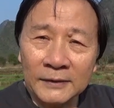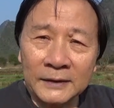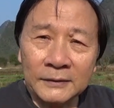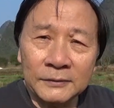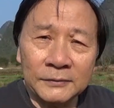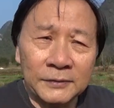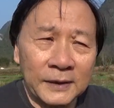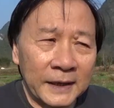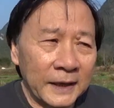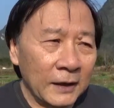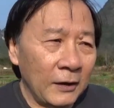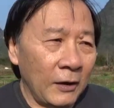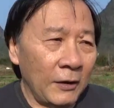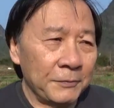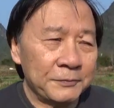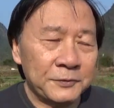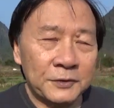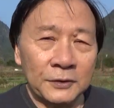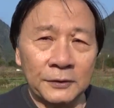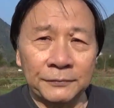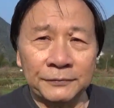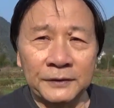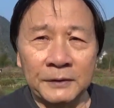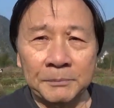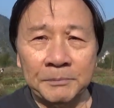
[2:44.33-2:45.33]
You can
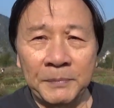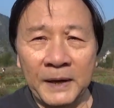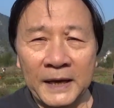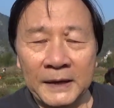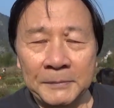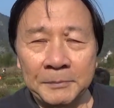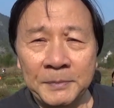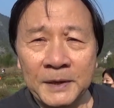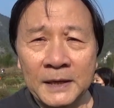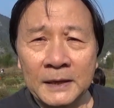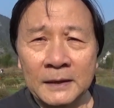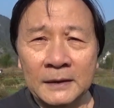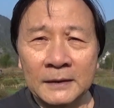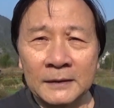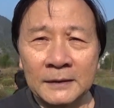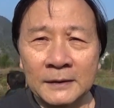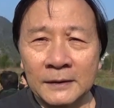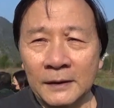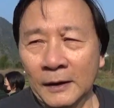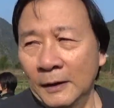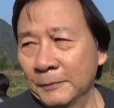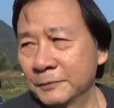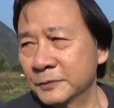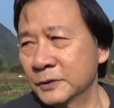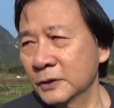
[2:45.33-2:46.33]
observe the baby,
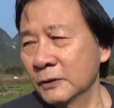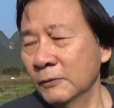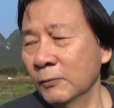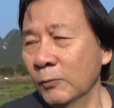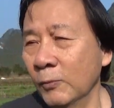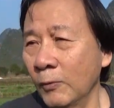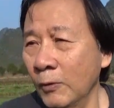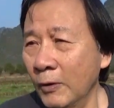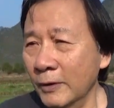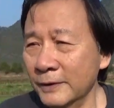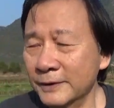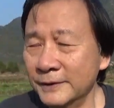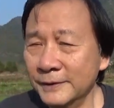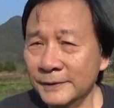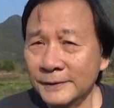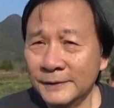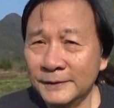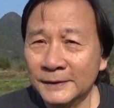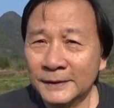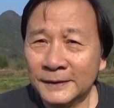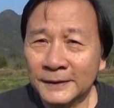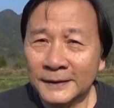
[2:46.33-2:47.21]
observe water,